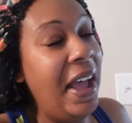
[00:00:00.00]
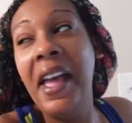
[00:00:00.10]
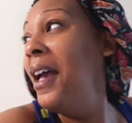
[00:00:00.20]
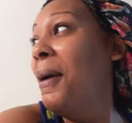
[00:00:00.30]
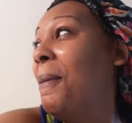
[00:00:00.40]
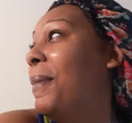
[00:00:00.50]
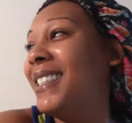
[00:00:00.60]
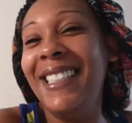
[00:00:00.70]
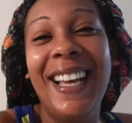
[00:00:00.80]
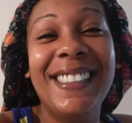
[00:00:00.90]
What? Make
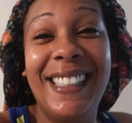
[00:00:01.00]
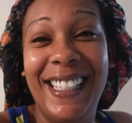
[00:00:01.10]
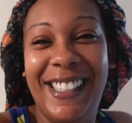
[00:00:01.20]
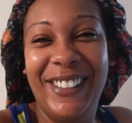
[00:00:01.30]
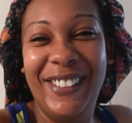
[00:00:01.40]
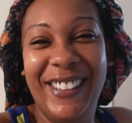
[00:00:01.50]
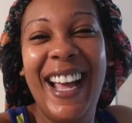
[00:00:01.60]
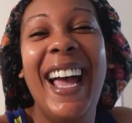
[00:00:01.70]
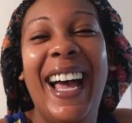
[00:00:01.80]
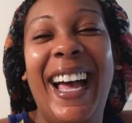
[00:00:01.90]
sure y'all stay tuned.
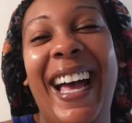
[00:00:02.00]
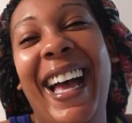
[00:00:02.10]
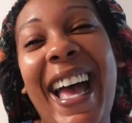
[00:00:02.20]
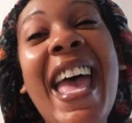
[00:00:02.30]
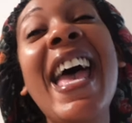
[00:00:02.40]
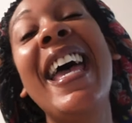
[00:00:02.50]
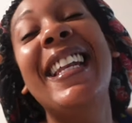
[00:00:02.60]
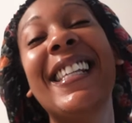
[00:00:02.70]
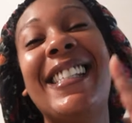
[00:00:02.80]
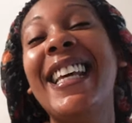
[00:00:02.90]
And
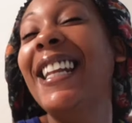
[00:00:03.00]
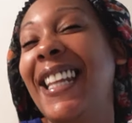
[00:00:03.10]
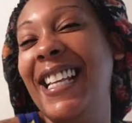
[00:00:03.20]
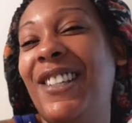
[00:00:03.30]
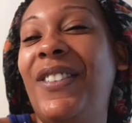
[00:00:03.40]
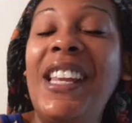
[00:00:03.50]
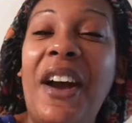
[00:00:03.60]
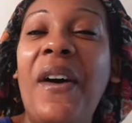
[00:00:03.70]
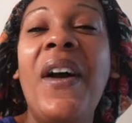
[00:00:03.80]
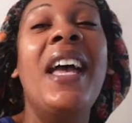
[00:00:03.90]
until the next video,